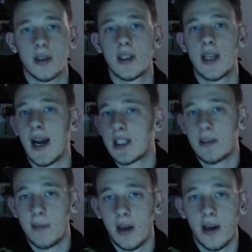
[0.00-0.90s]
because it
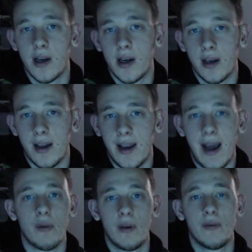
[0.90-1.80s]
has to be
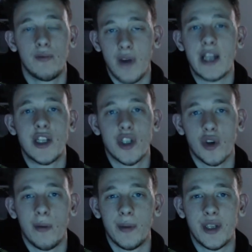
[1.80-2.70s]
an
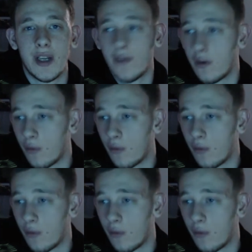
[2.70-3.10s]
outrageous comedy.